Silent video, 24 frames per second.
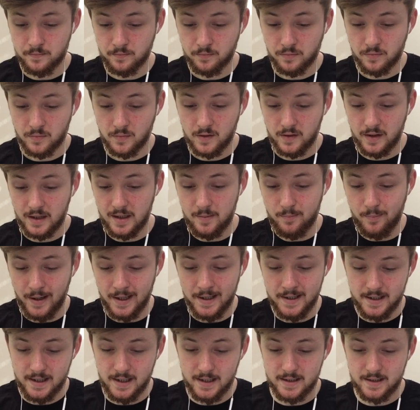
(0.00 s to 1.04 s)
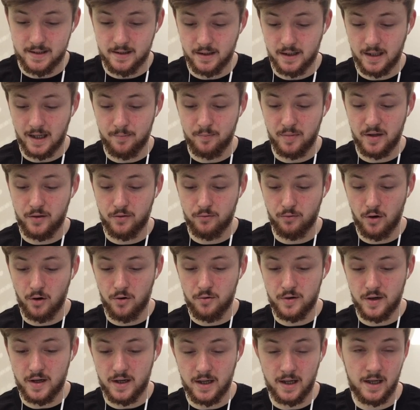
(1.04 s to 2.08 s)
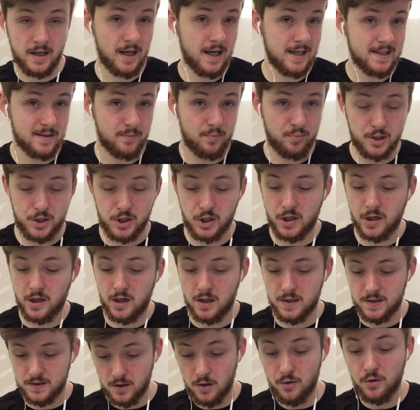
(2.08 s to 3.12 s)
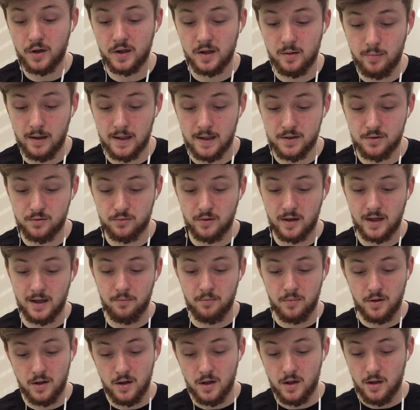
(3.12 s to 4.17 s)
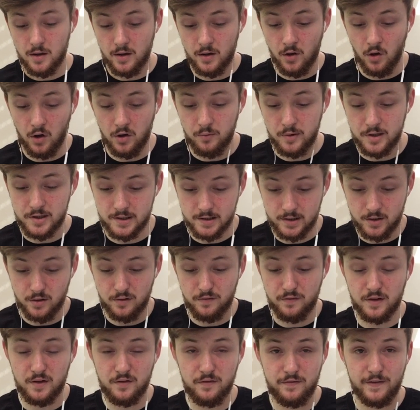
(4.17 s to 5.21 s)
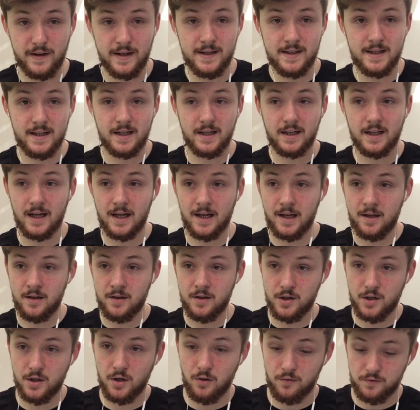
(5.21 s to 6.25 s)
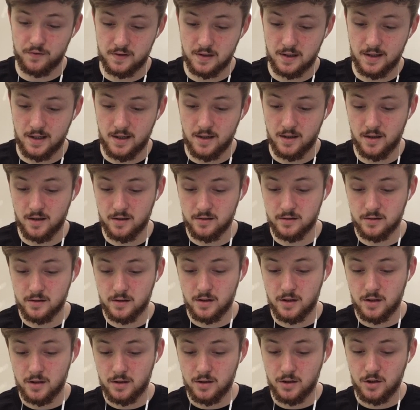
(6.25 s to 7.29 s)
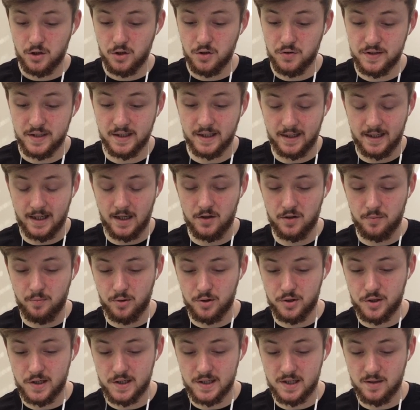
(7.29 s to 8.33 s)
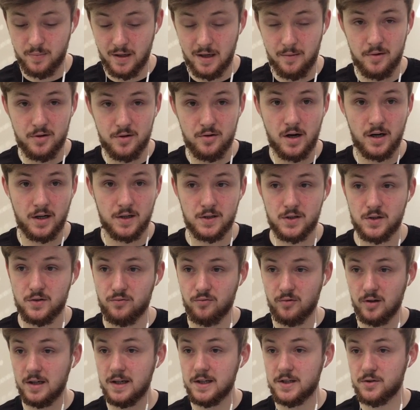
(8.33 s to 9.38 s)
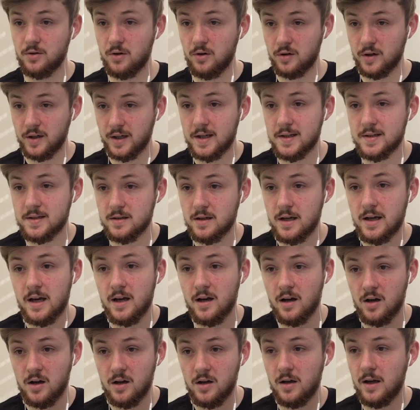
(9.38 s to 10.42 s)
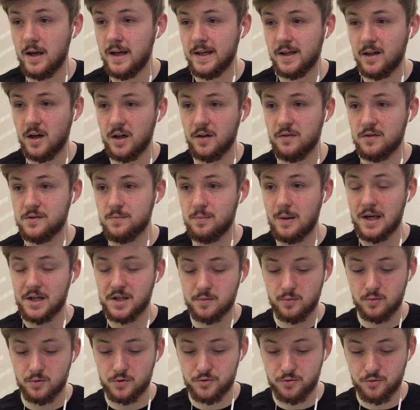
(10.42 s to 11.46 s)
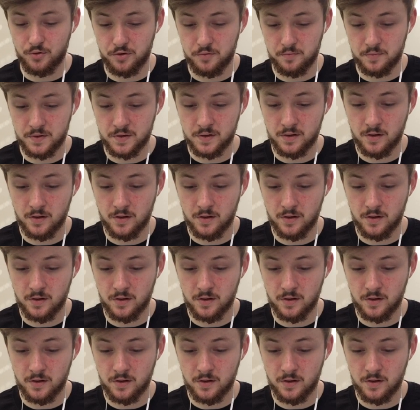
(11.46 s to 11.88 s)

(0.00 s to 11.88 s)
The Bandit can be thrown in as a pressure card, so can the Battle Ram. The Night Witch is good for defending and obviously using in counter pushes. The Baby Dragon's just really strong against any kind of splashable troops,